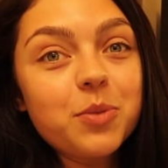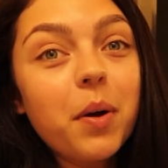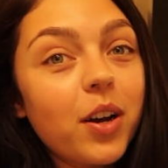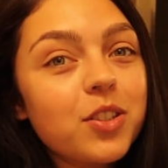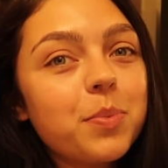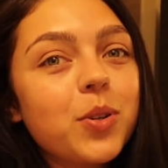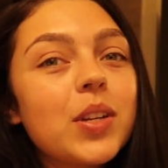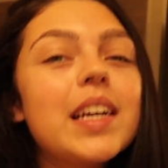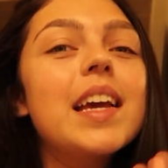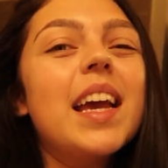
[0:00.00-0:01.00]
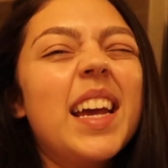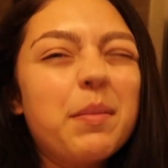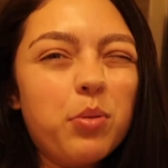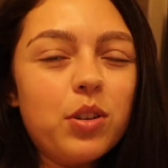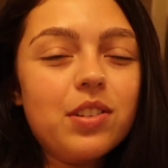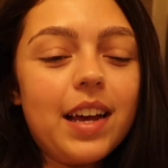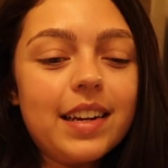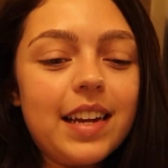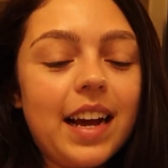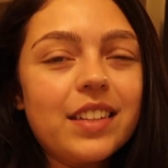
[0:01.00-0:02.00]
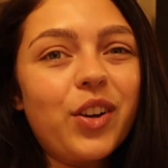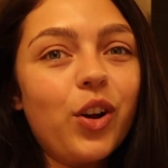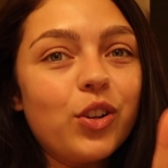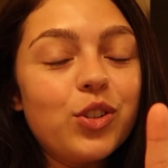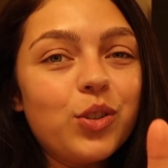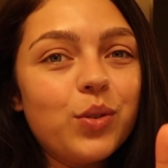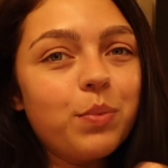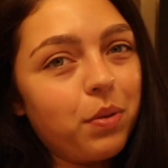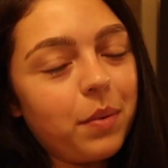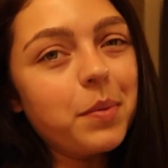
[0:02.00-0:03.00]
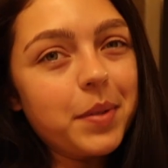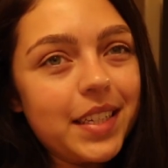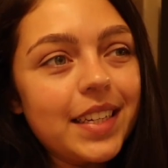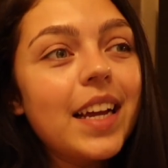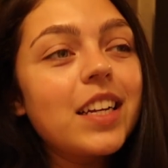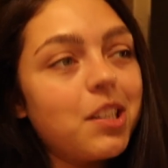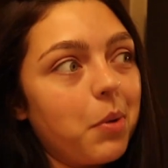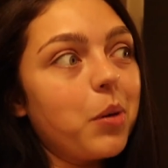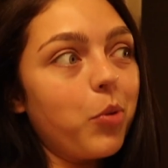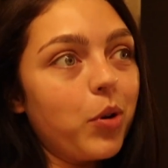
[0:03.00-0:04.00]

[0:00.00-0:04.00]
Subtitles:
as possible and push that task onto probably tomorrow